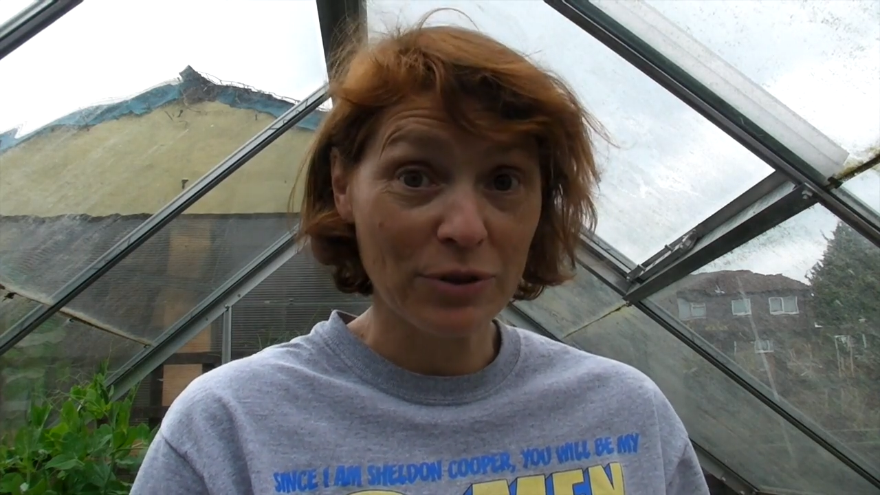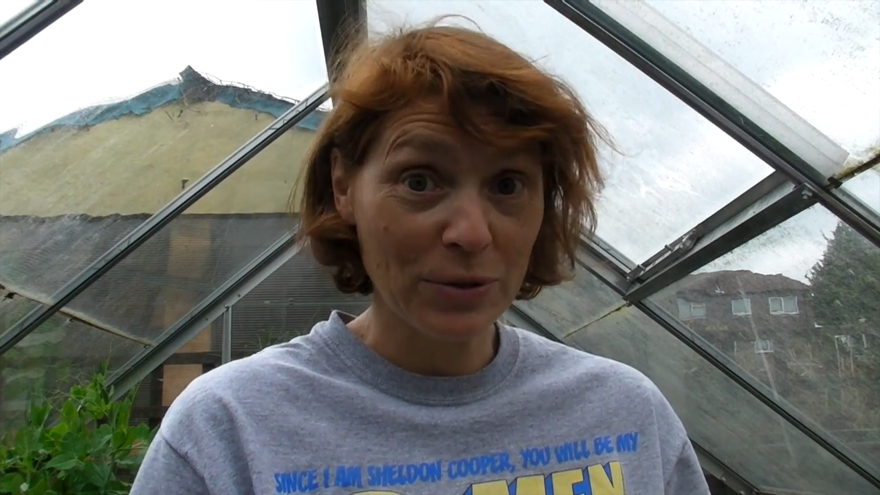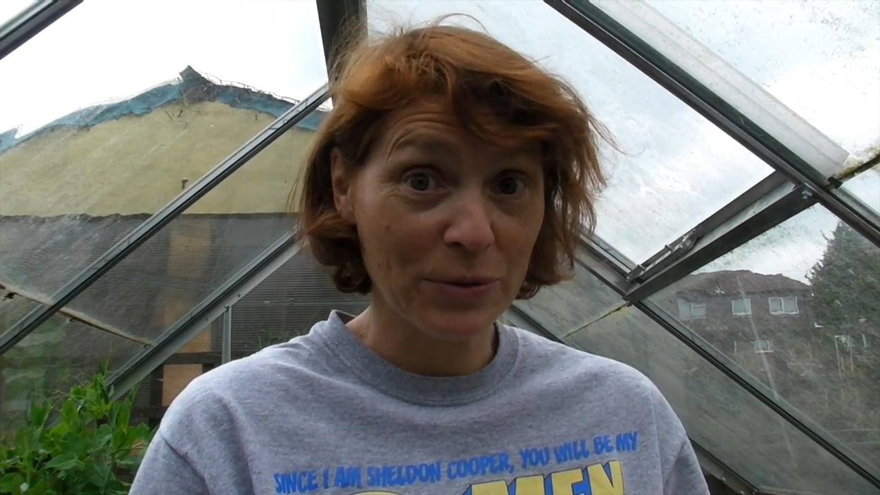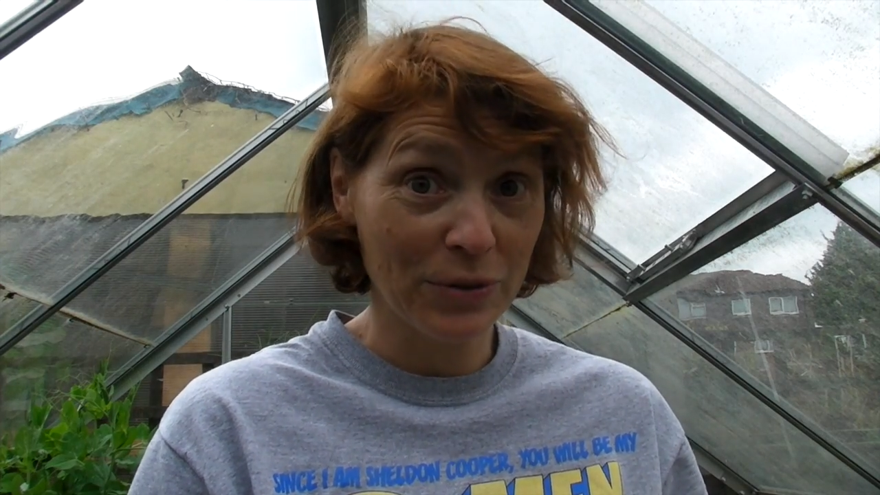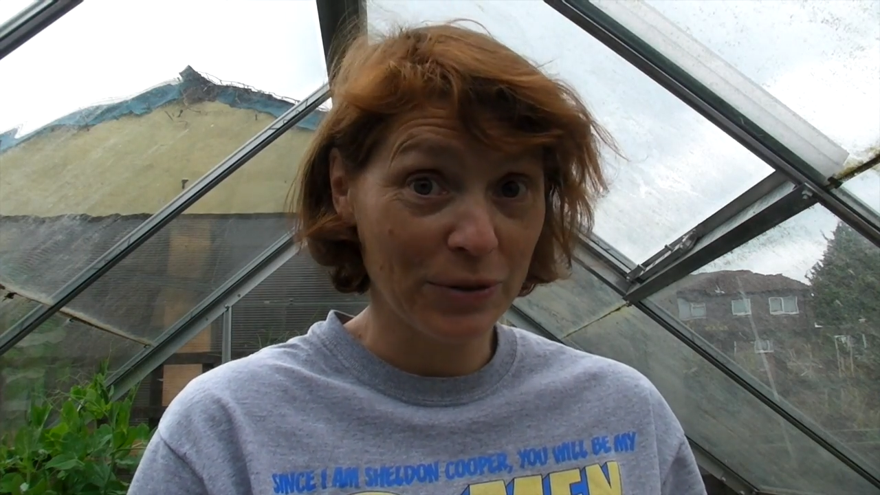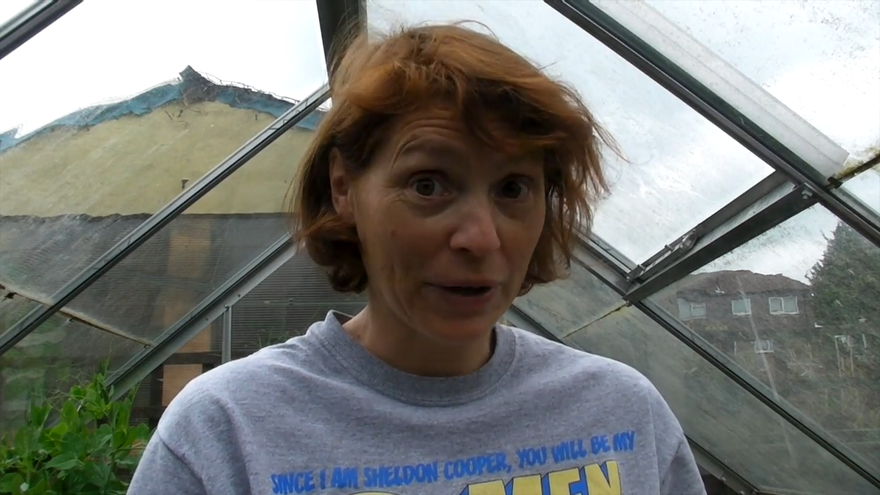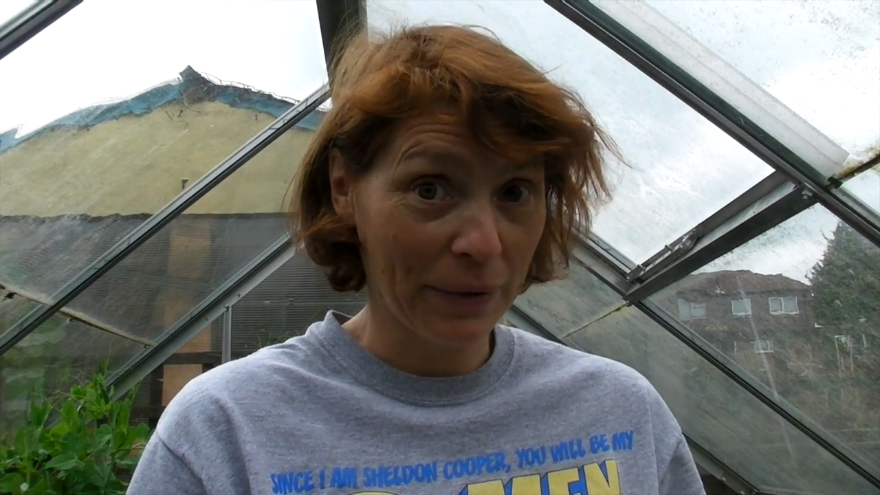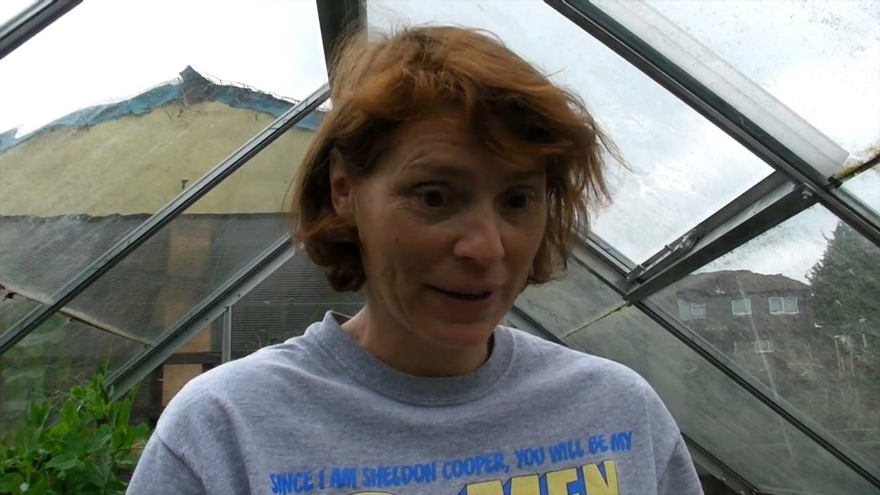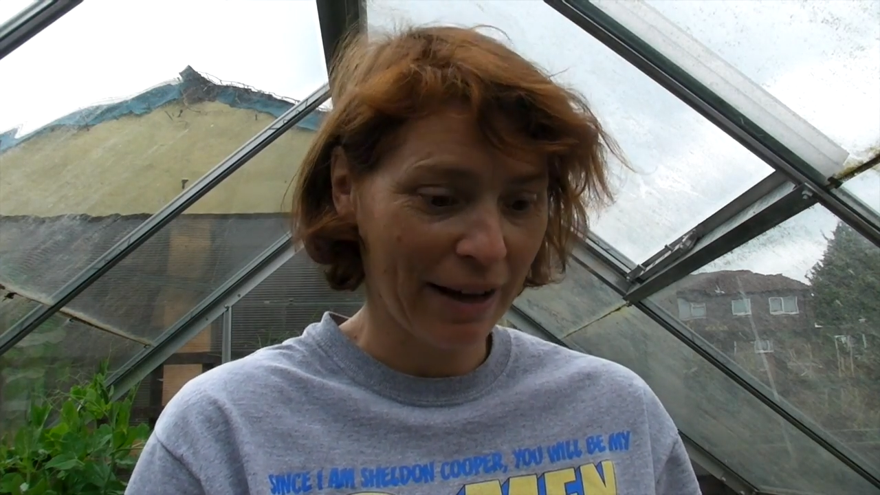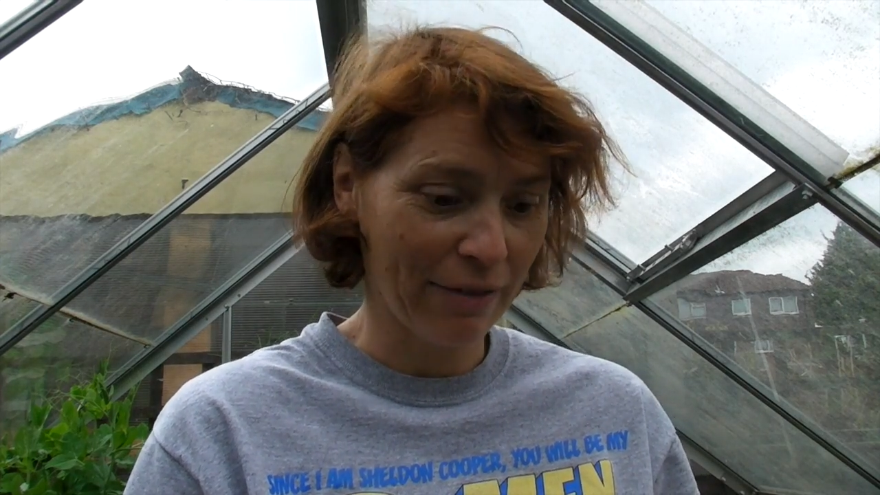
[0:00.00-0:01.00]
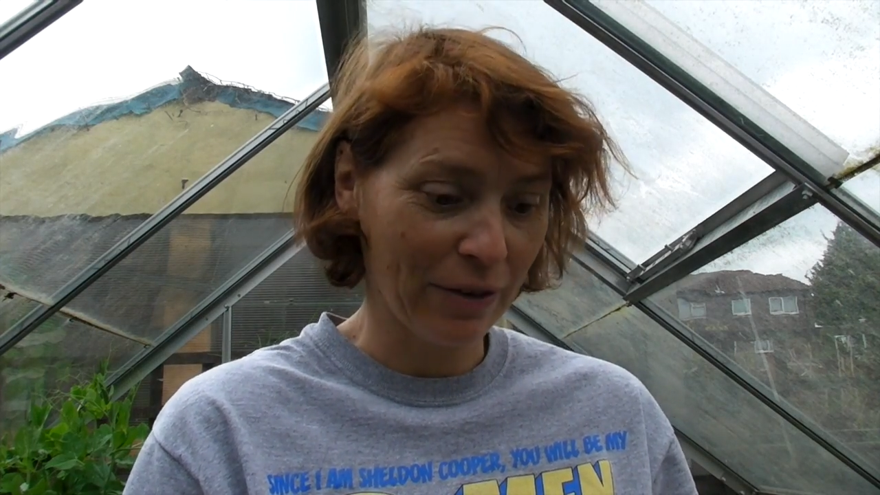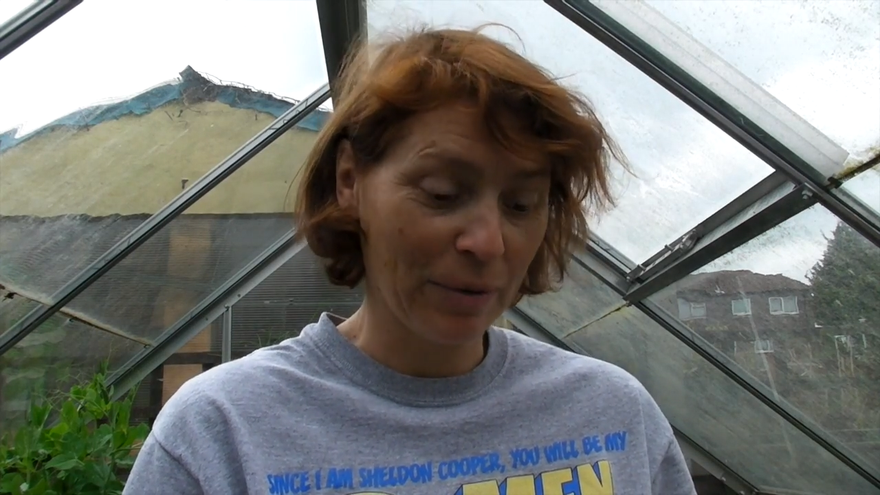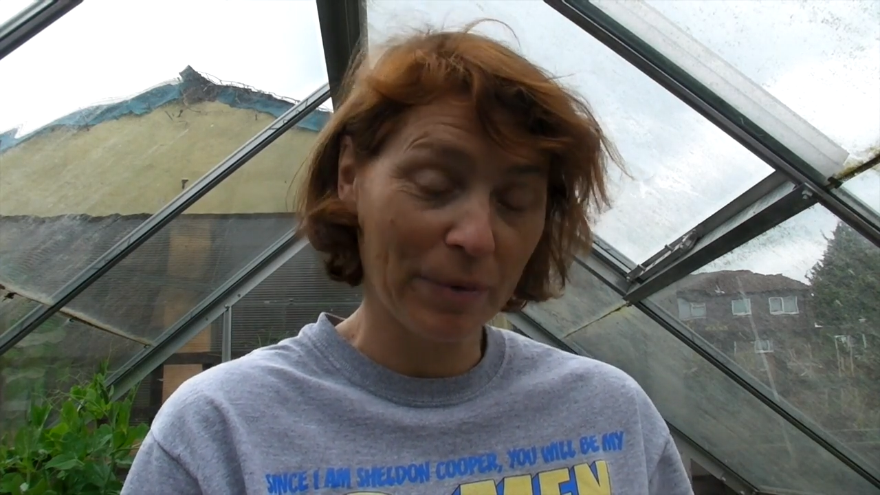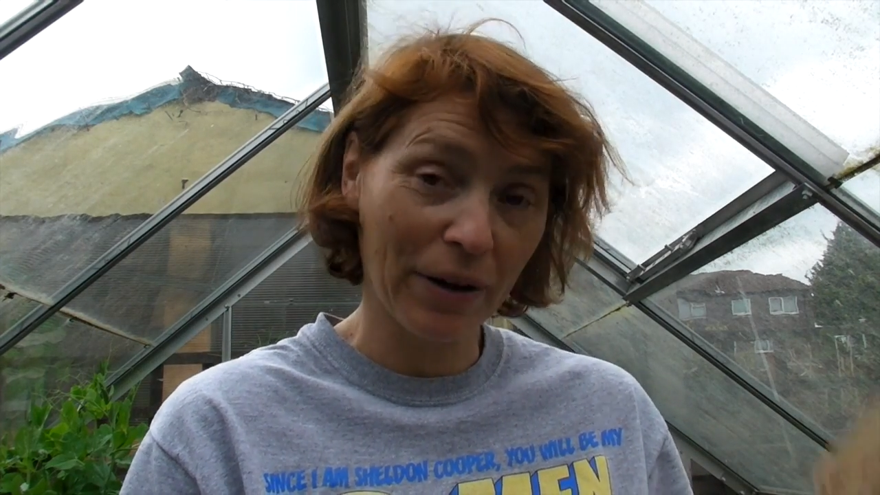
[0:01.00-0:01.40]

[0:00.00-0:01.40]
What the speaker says: do go and have a look.